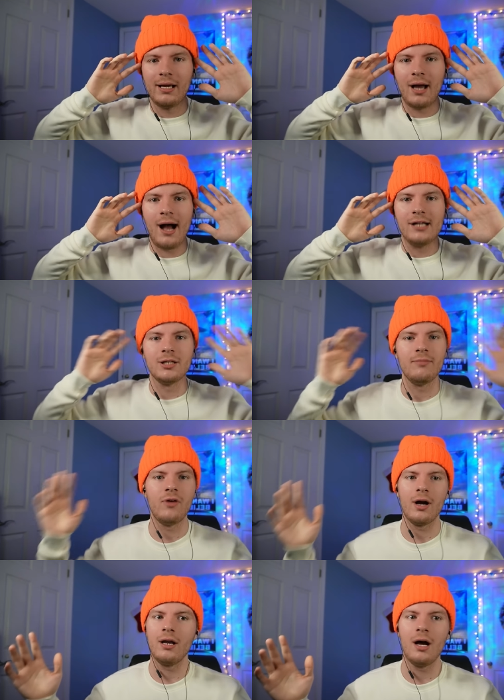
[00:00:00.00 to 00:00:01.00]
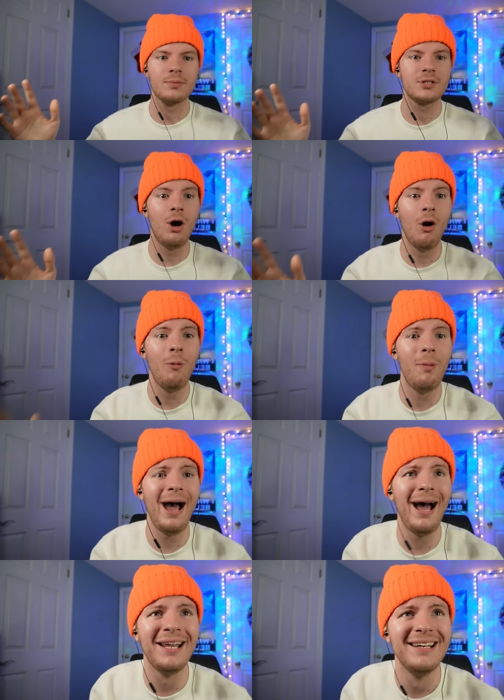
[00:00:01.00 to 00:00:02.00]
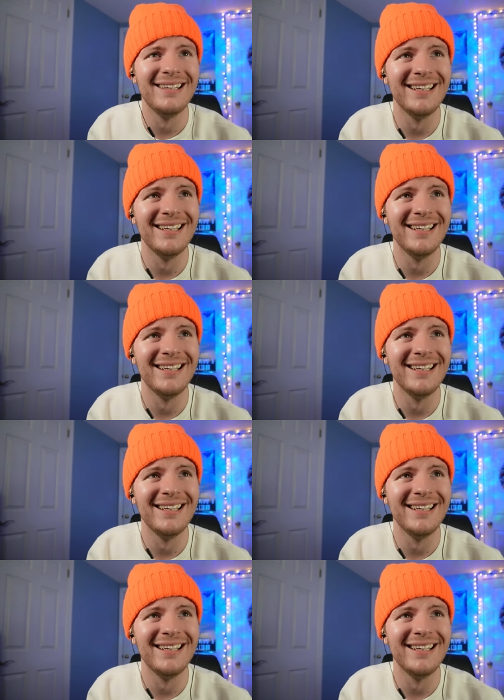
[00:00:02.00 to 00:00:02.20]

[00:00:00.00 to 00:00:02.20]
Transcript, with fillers: gosh, I'm fucking up so bad.